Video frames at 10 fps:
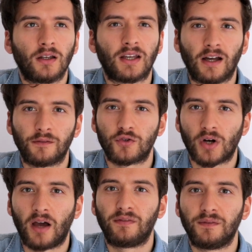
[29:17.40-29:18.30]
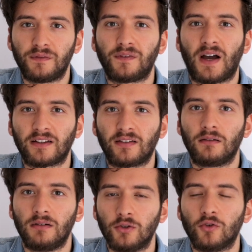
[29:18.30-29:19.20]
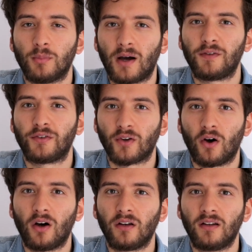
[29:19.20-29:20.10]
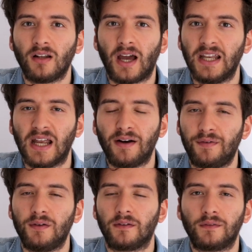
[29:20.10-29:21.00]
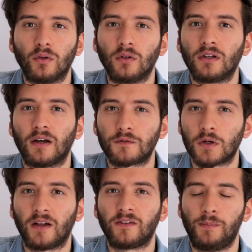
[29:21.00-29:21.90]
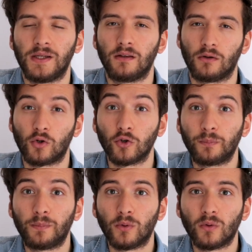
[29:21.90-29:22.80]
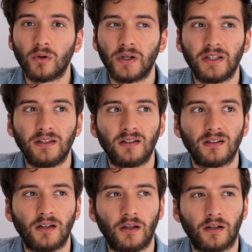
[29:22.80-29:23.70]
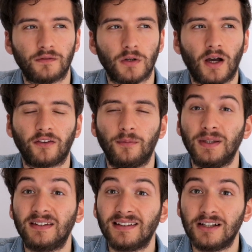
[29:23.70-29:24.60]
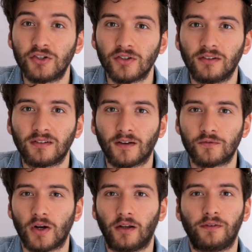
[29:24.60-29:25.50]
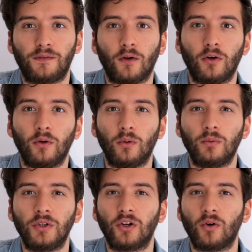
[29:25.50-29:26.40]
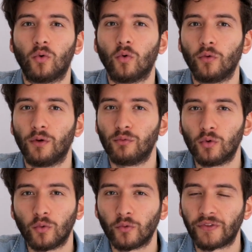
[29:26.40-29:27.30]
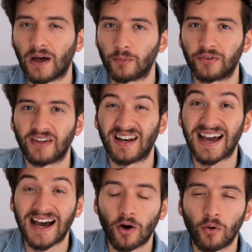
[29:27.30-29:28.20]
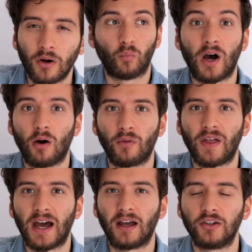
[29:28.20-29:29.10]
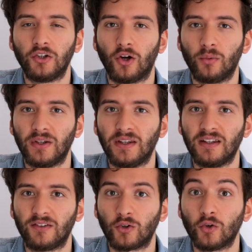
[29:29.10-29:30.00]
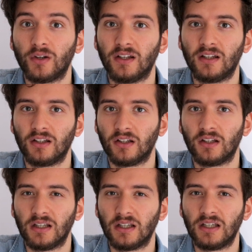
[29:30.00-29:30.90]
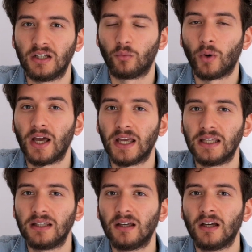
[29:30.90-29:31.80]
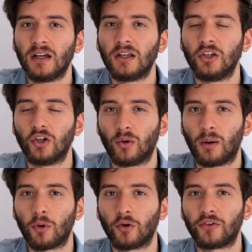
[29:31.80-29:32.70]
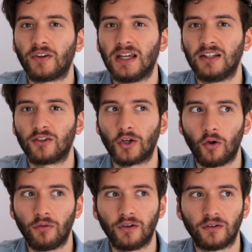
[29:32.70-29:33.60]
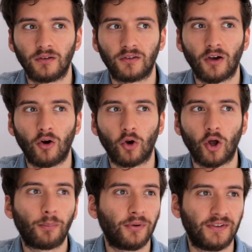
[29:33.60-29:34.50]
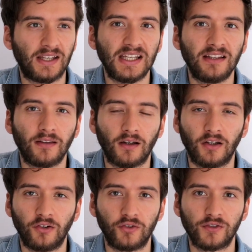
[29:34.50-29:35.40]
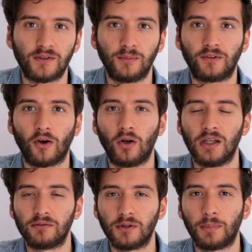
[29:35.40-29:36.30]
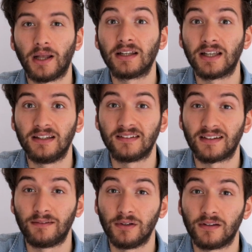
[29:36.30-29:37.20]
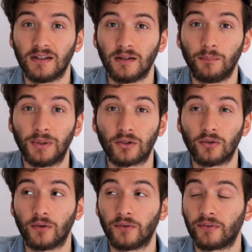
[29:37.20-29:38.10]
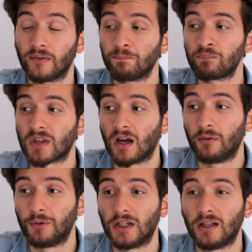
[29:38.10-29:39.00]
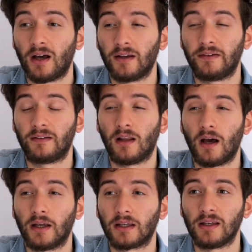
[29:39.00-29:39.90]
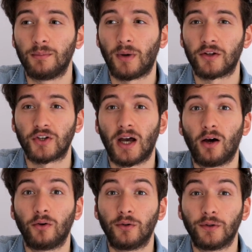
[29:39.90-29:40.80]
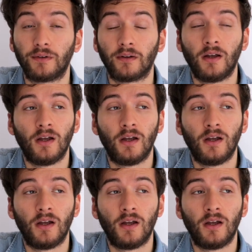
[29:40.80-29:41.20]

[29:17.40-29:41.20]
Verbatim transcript: kind of driving factor in all my facade, like in everything I've done. I've tried to be the good boy, and I've tried to be diligent, I've tried to follow, you know, all the rules that were set out. And while that, you know, is good in in a way, you know, I'm not saying to go the total opposite either and just to totally rebel against everything, because I realized, like in my childhood,